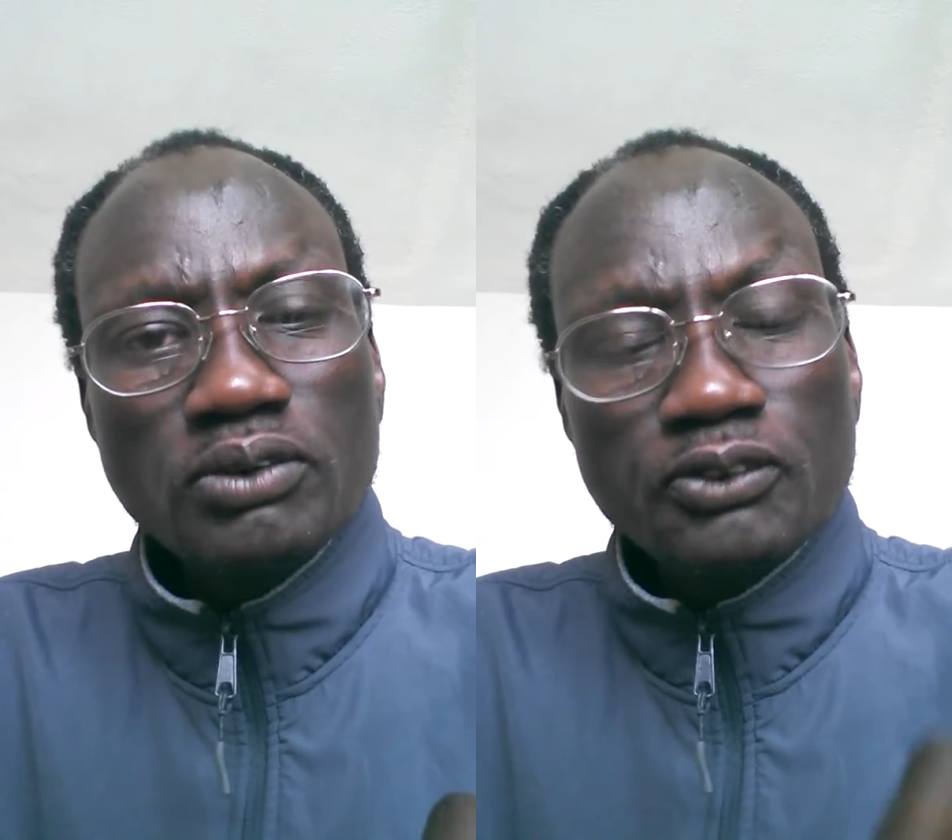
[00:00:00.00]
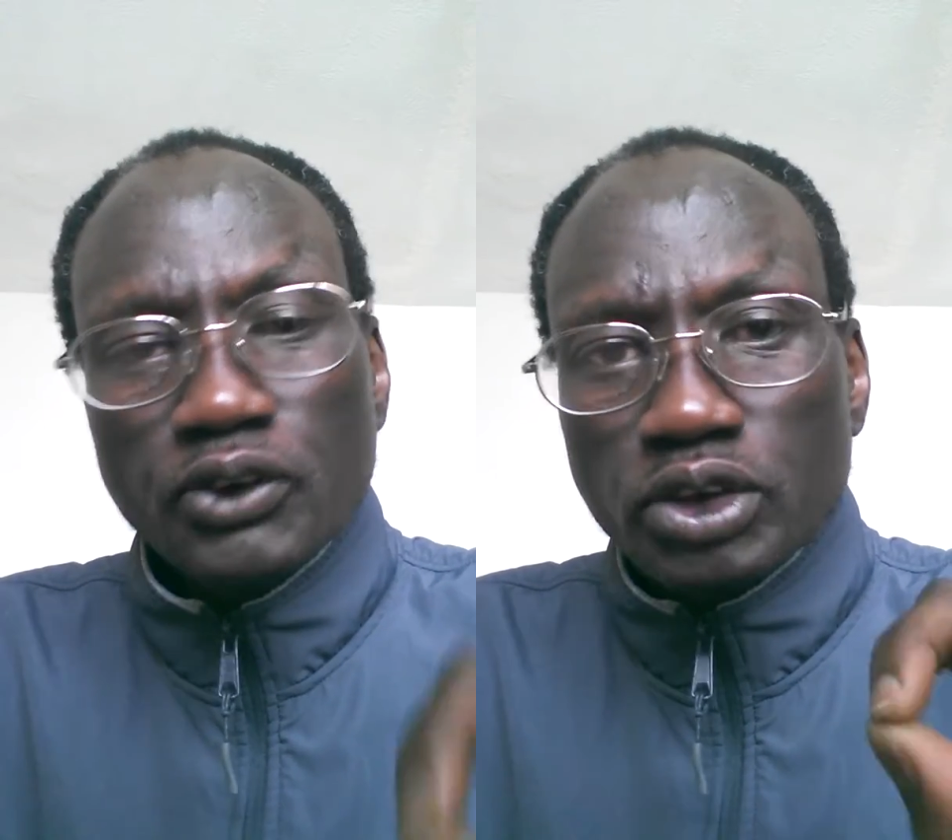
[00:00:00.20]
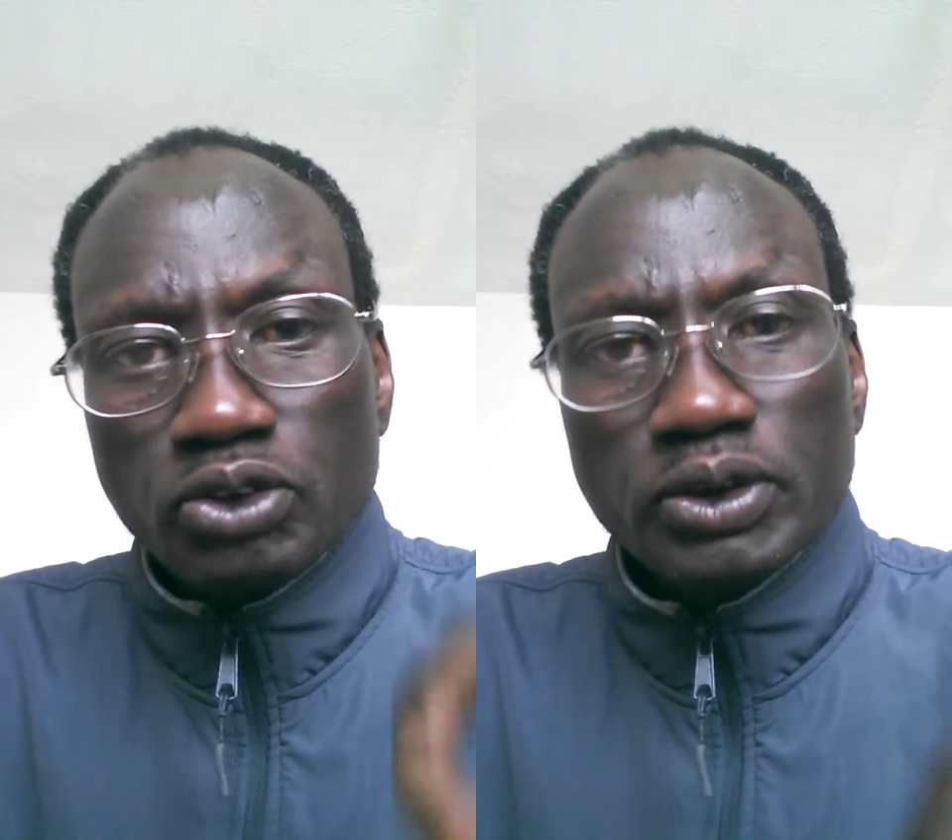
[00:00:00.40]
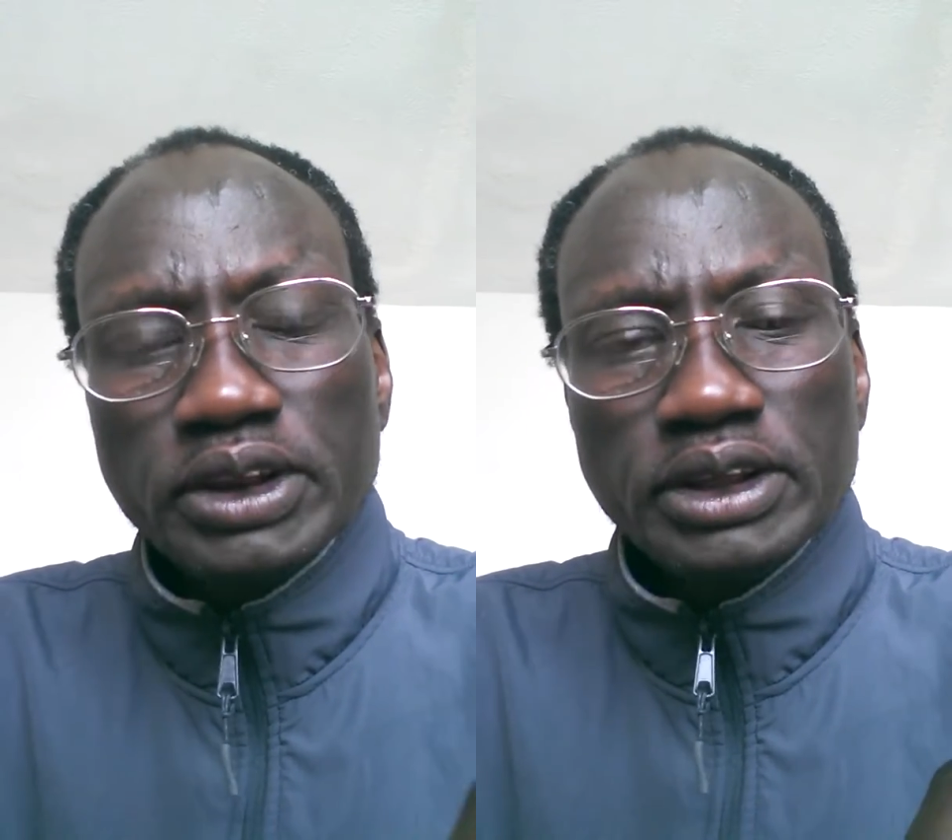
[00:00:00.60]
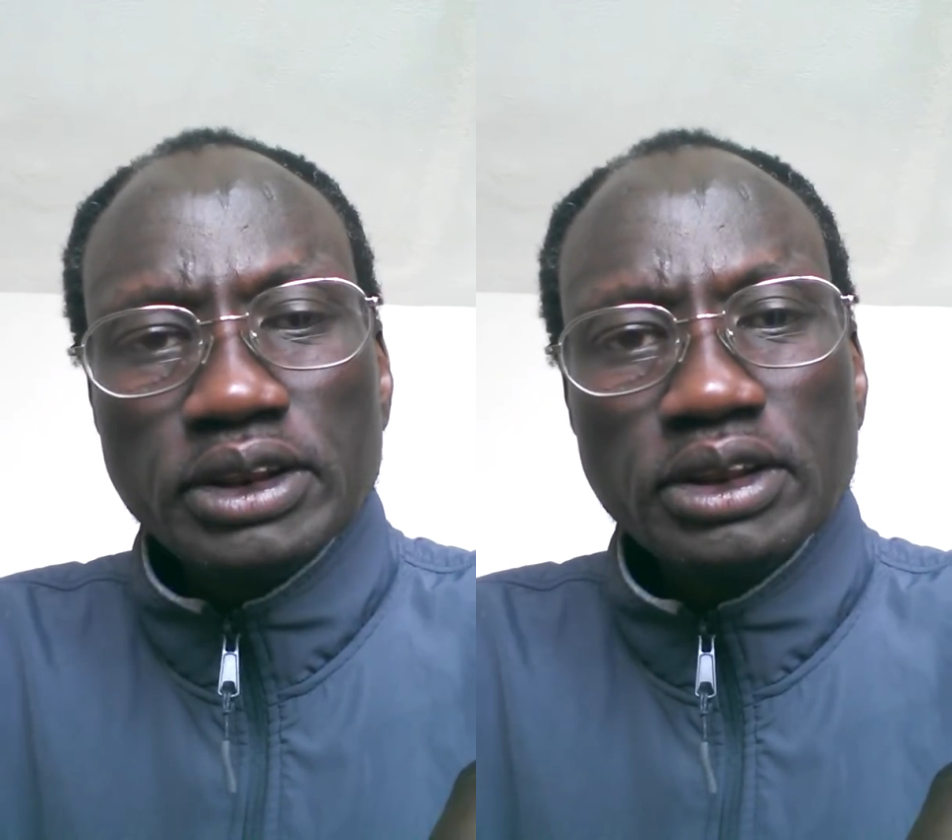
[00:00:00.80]
for
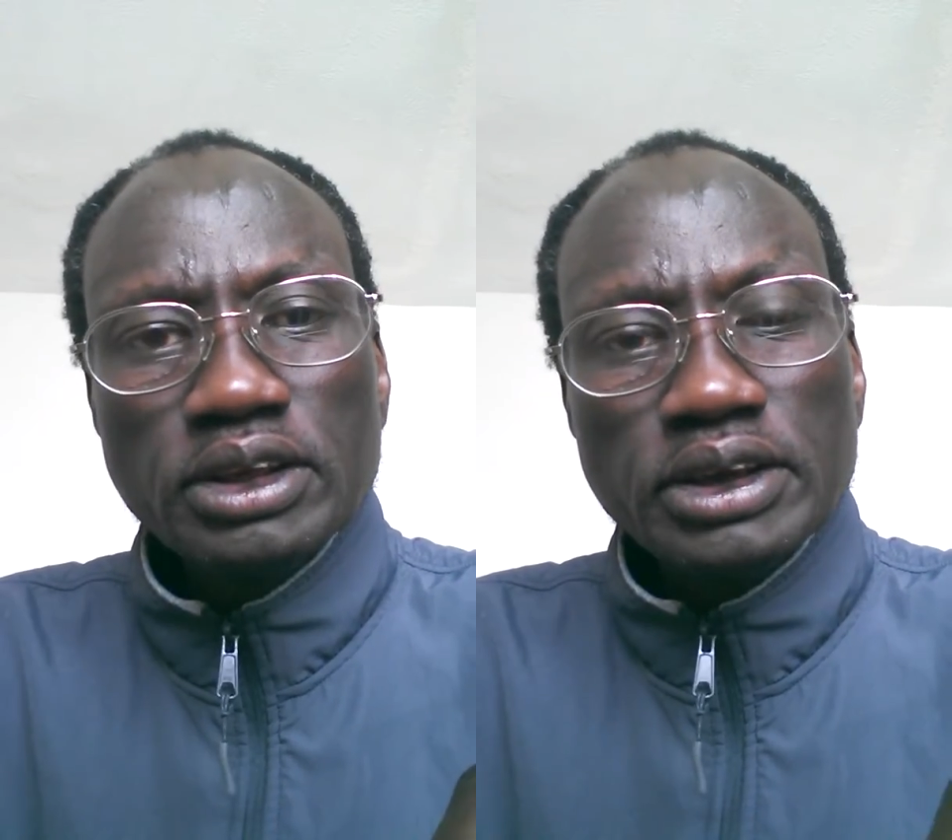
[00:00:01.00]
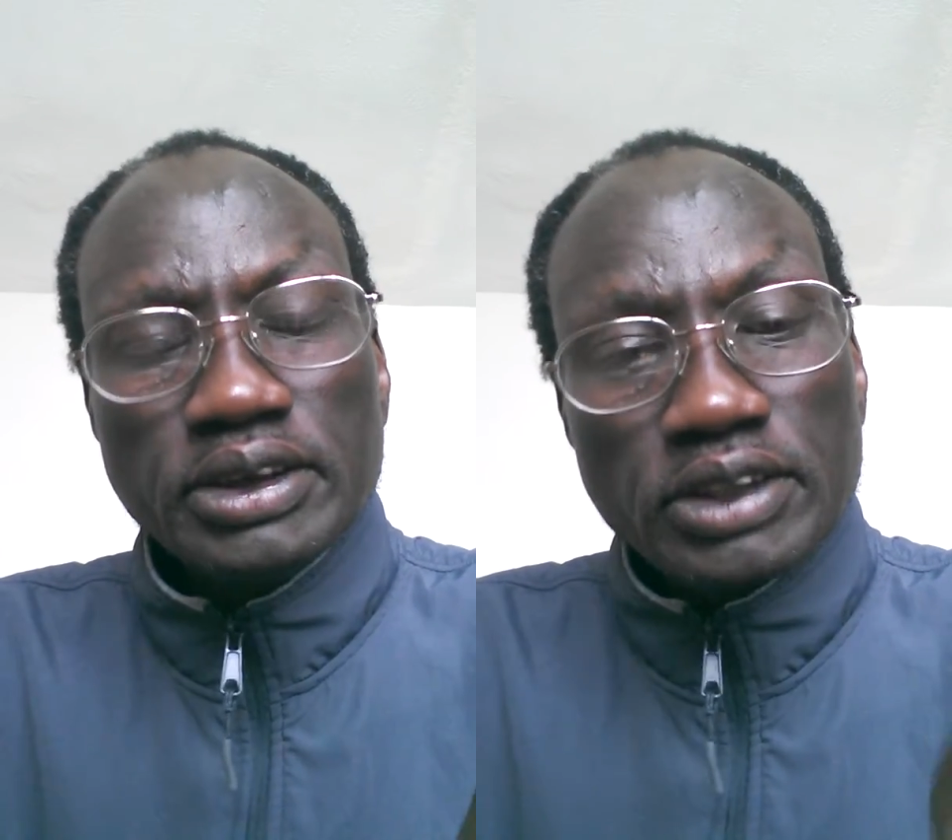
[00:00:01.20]
joining in